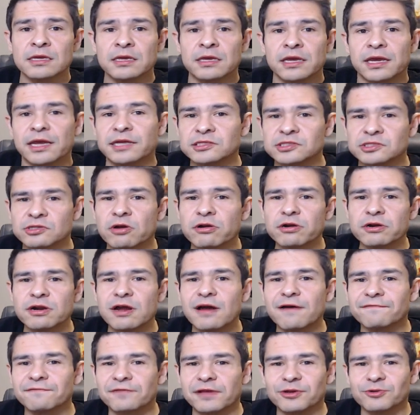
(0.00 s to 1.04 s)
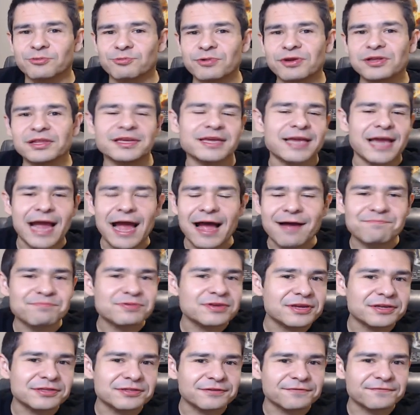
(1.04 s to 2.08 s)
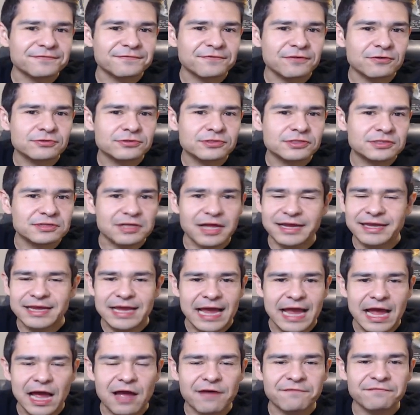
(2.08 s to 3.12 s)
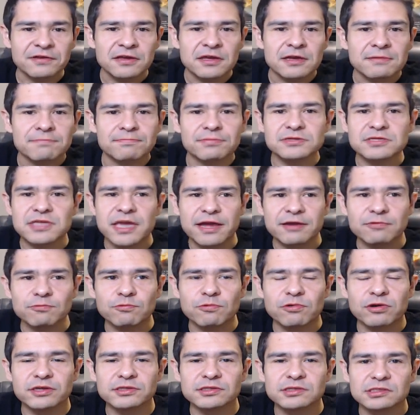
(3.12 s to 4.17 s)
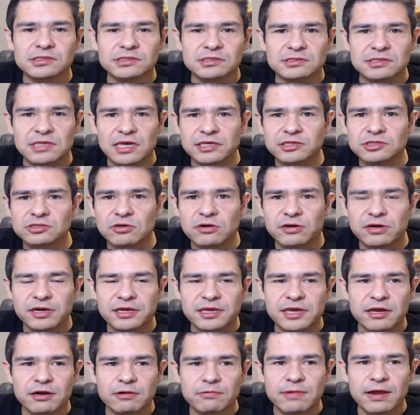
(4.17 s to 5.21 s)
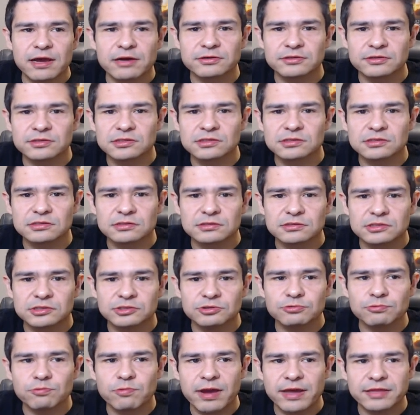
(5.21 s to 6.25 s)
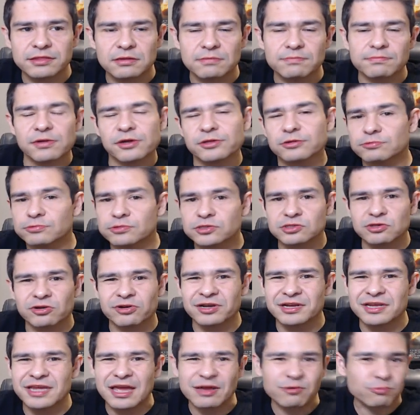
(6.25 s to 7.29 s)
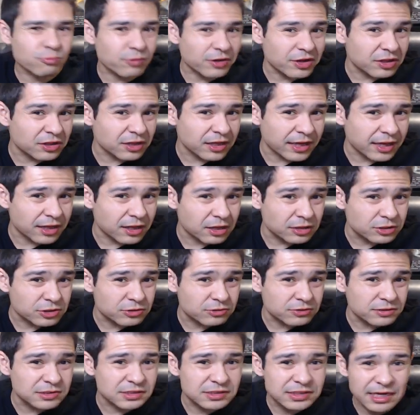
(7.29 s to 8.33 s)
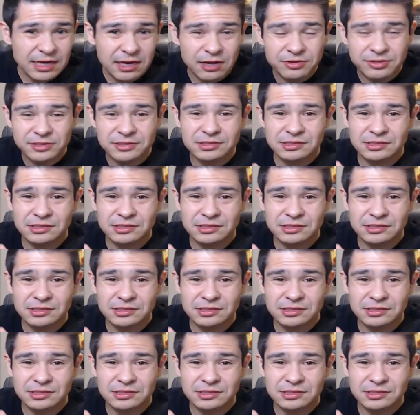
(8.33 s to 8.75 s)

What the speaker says: It started off like really happy in the first like half, but then once they started to get around to when the mother was starting to get real ill, you can tell the